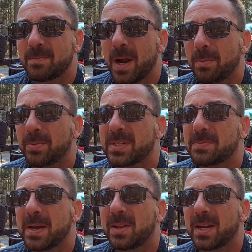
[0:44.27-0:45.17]
probably
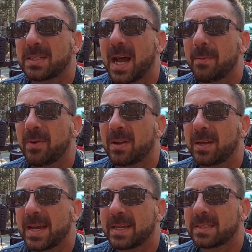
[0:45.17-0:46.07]
spend a lot of time around
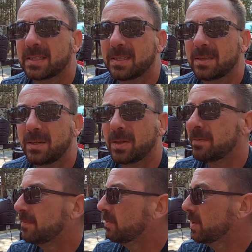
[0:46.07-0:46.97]
lakes
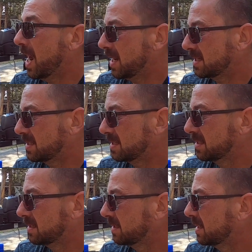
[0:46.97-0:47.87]
looking for
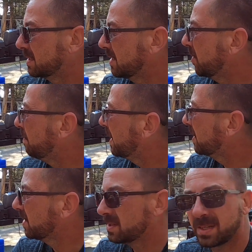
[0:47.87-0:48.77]
rocks, because I know my
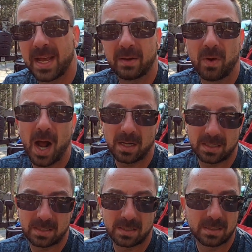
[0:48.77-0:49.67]
girls like
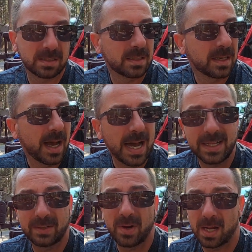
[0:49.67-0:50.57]
rocks. I
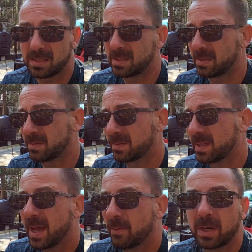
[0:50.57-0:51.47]
like rocks too.
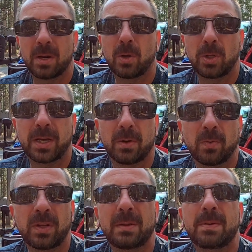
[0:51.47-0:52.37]
And we're gonna go look at a
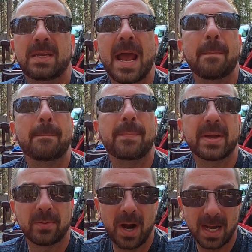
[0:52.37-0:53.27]
really damn
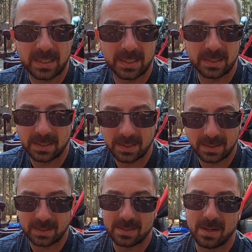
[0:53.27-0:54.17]
big rock.
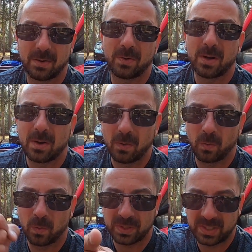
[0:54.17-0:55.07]
So
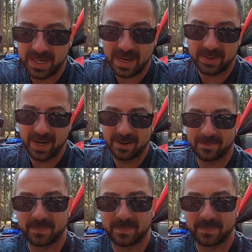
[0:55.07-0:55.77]
we'll see you out there.